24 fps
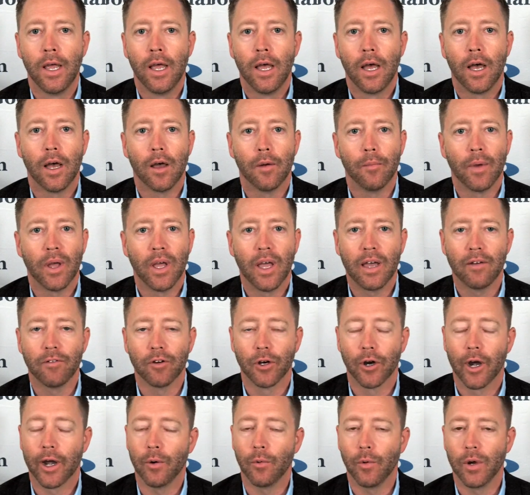Have a
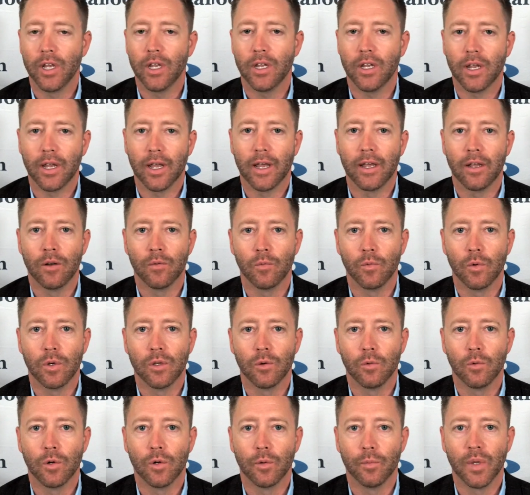great week, and we
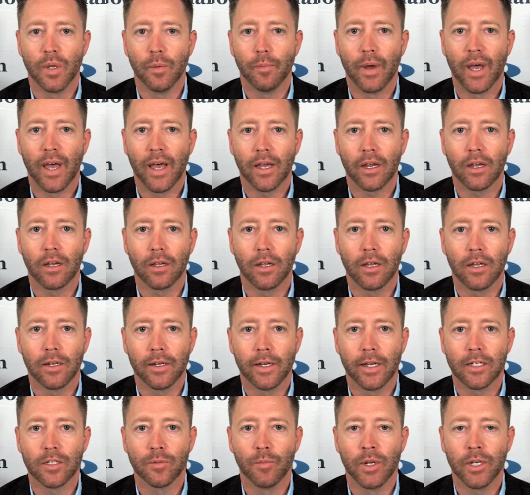will be back
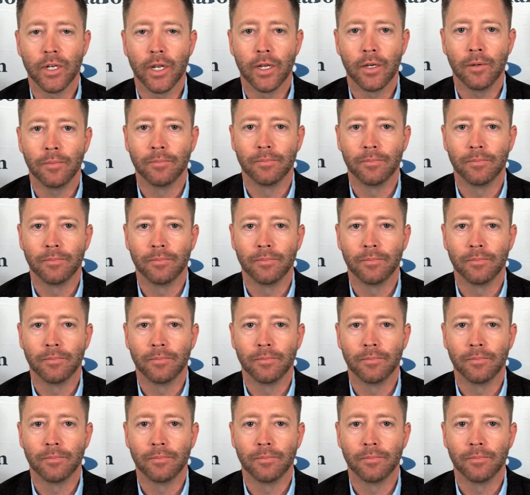next Monday.